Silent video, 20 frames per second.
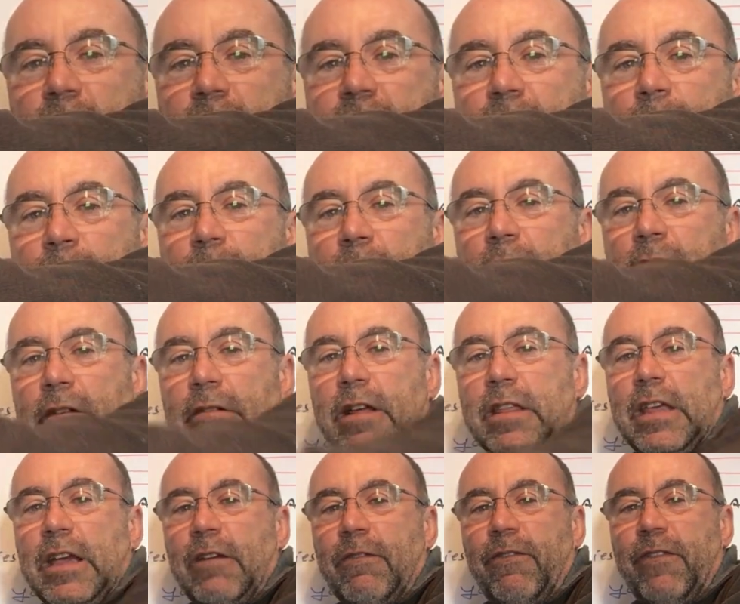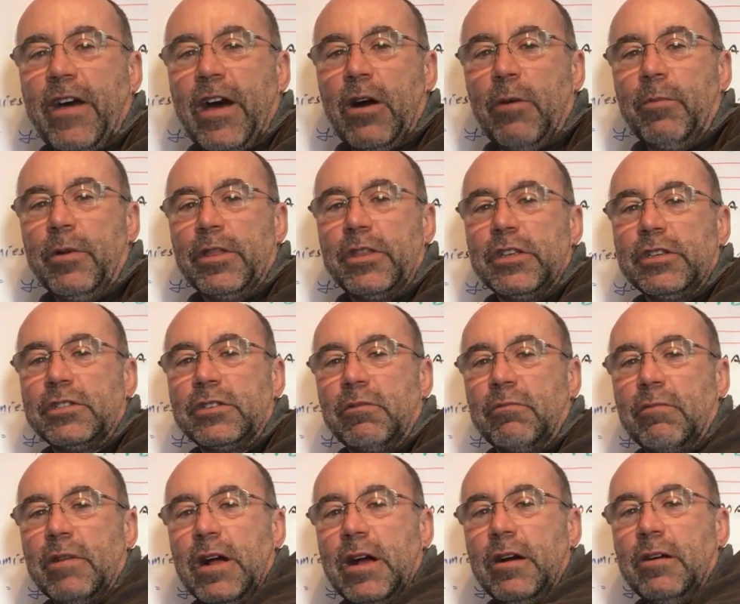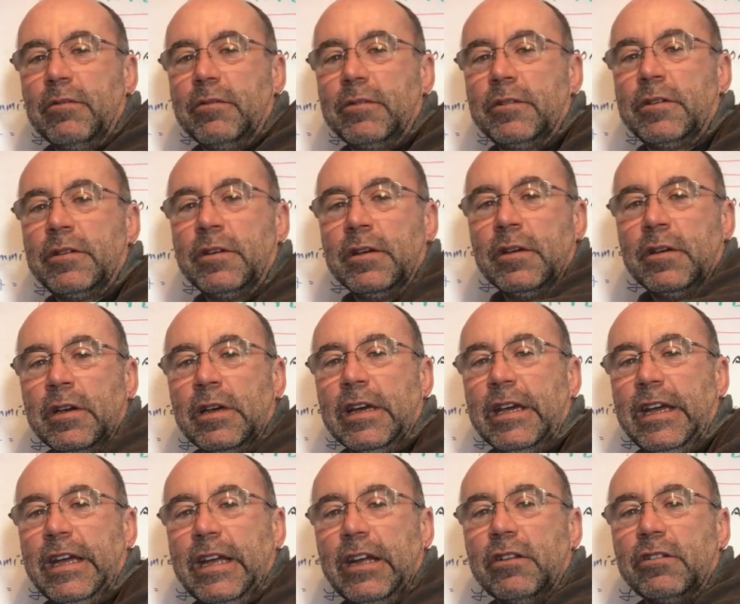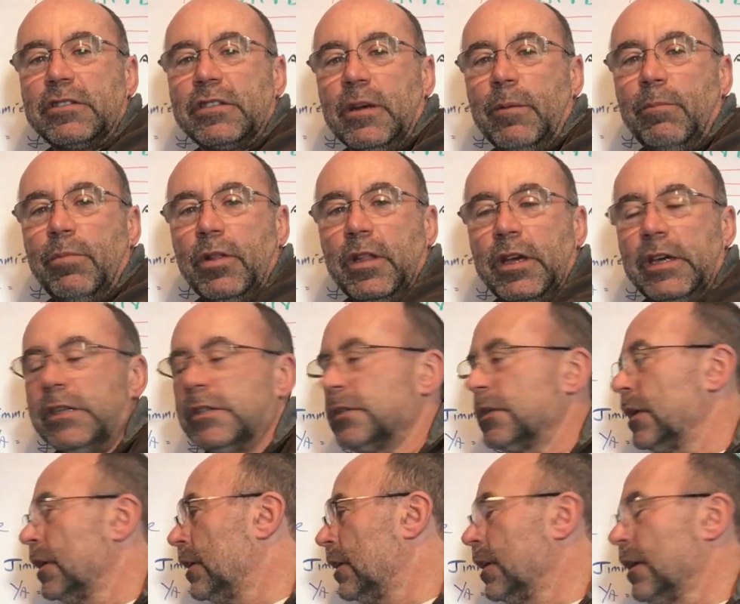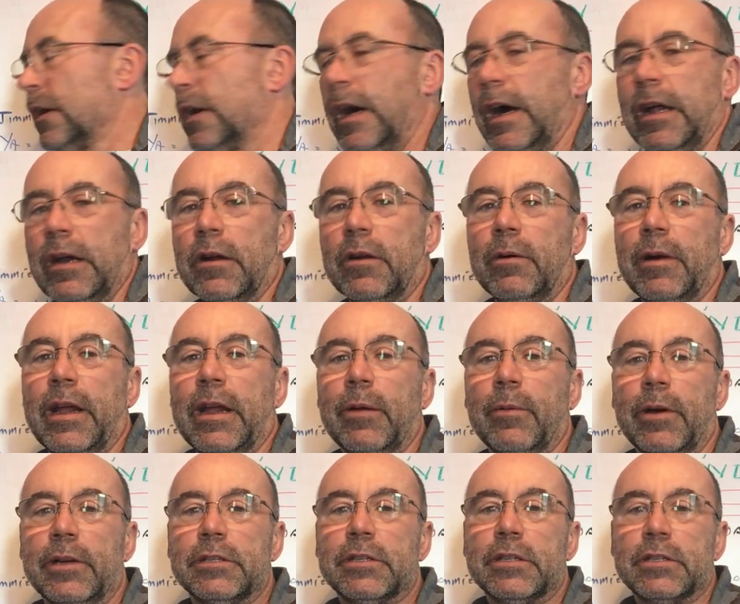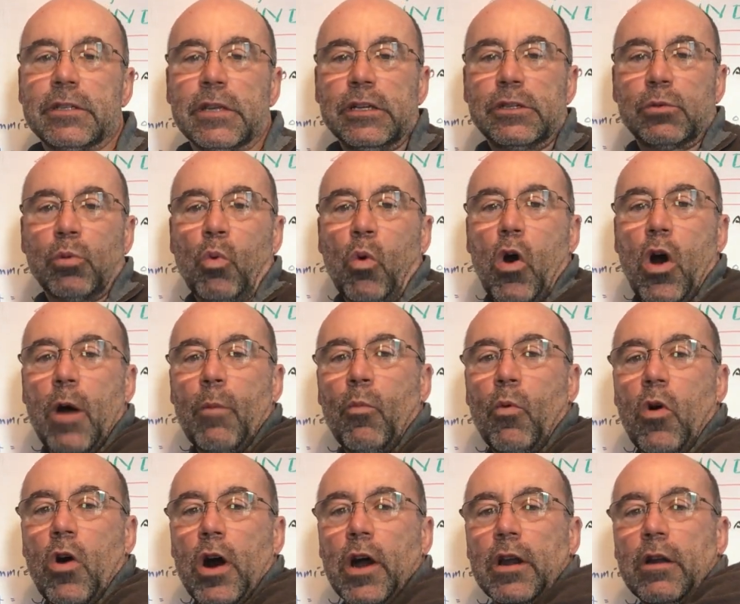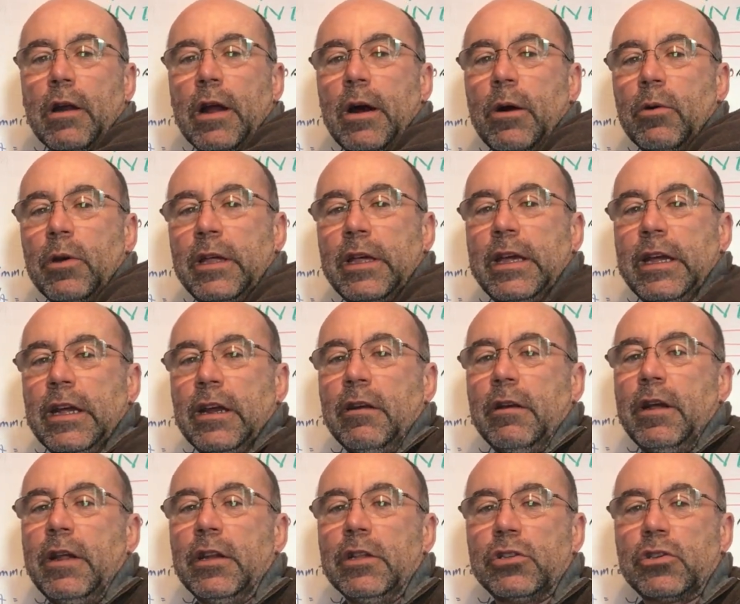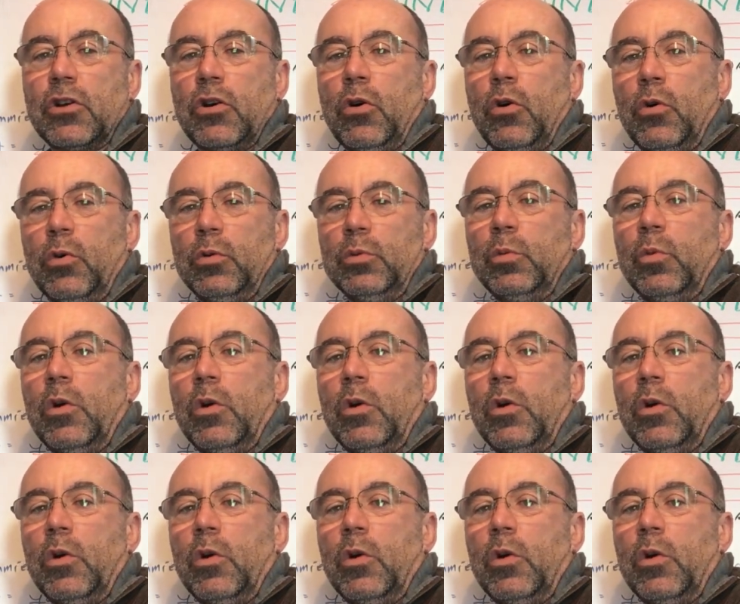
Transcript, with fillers: is up here. I think Falmouth is around here someplace. I don't know. Anyways, it's, it's warm water out here and it's cold